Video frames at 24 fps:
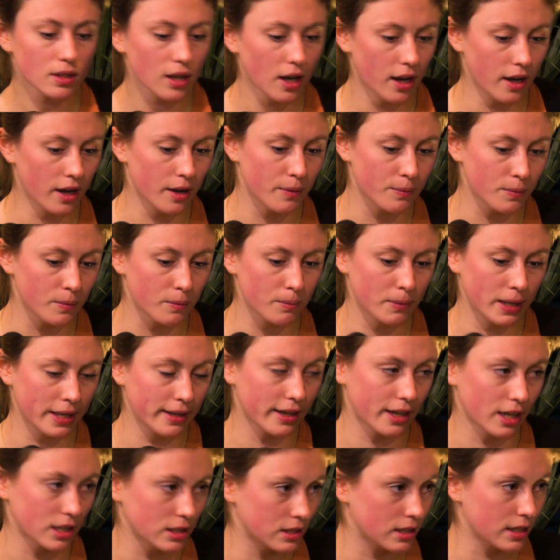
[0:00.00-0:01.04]
um, mainly
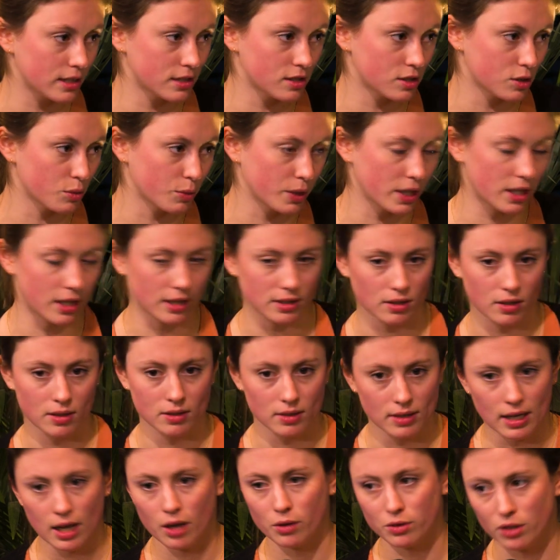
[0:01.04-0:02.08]
candidates, so we're not
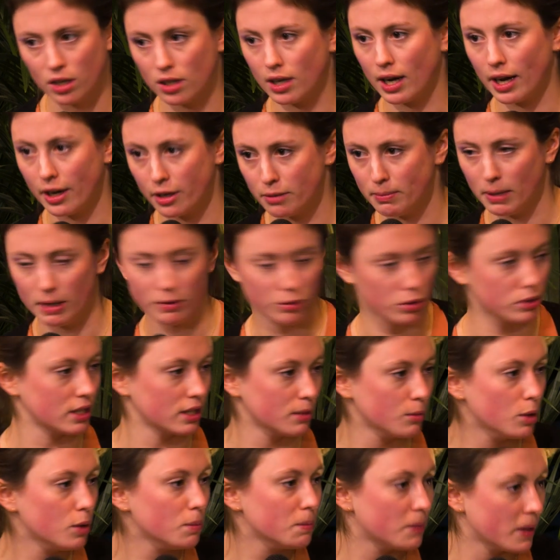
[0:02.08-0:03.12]
now not hired by Volt
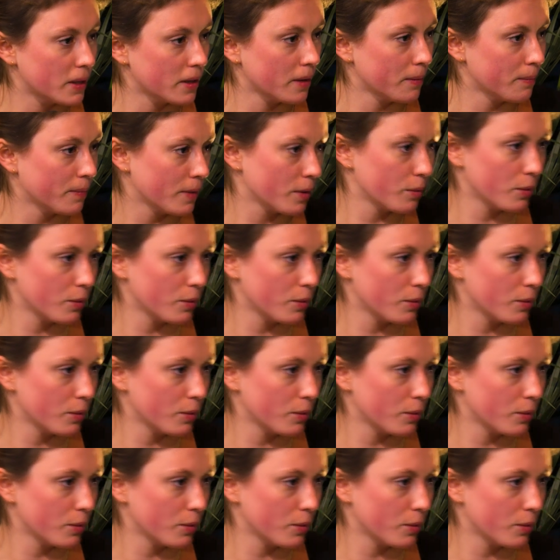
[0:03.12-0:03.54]
anymore, but um,